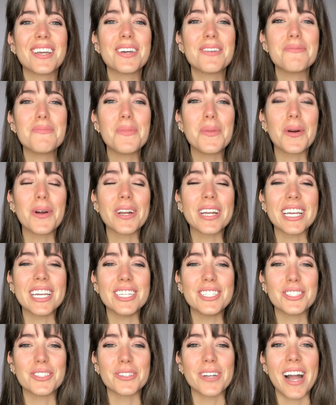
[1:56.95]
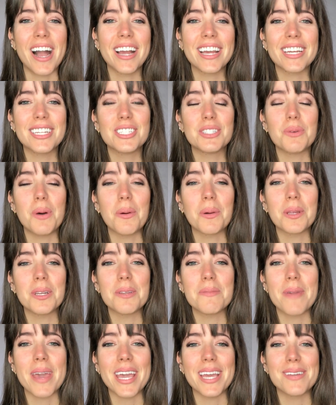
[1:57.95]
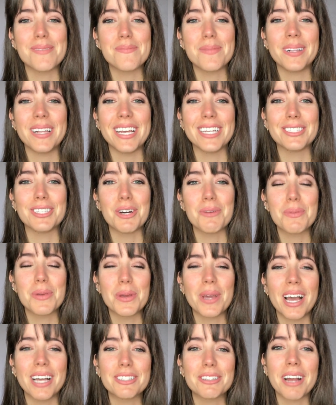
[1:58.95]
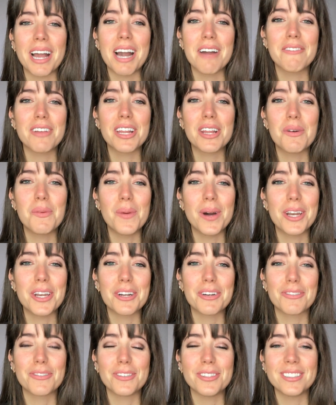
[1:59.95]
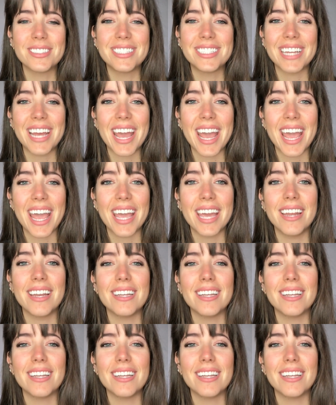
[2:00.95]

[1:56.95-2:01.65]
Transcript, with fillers: Good morning, dragons. Welcome to Peyton Place. Hope you guys are having a wonderful day.